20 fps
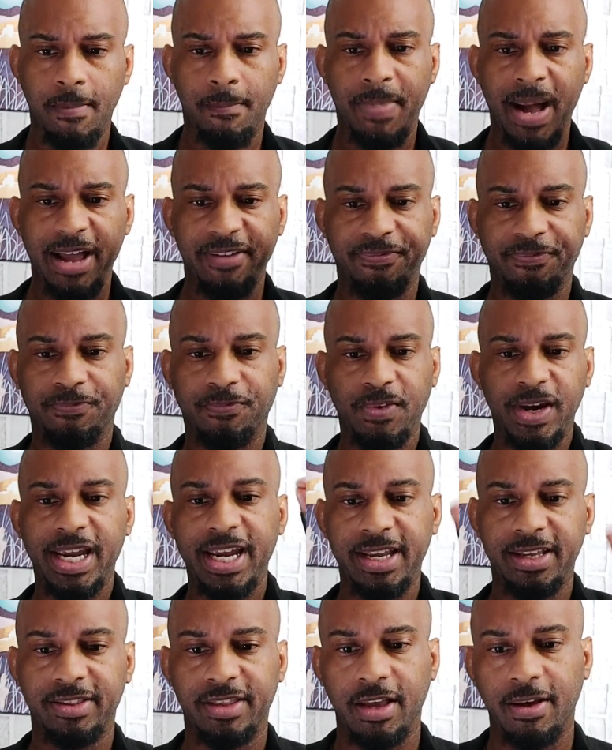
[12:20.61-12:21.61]
by
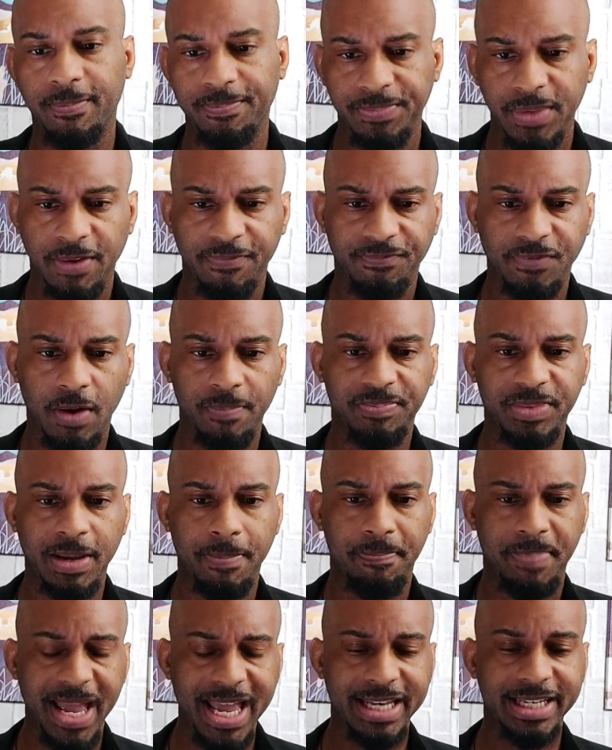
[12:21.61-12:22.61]
freeing them from
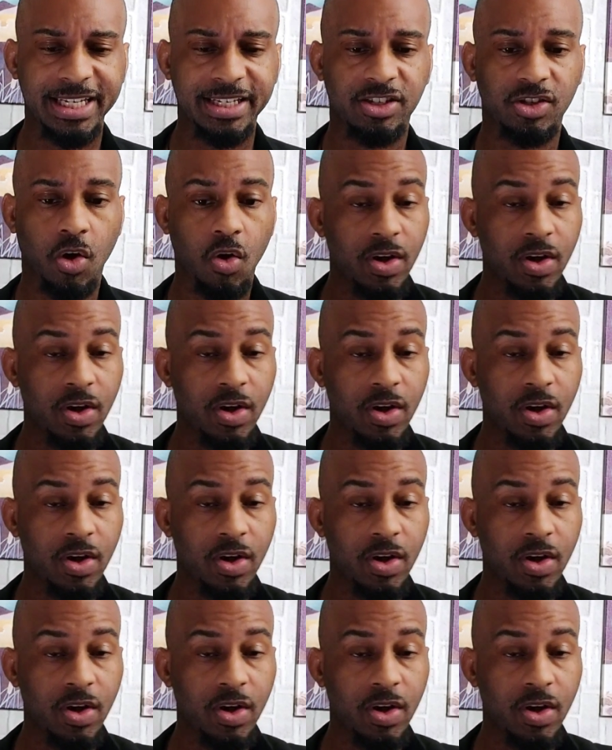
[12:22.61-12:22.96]
dependence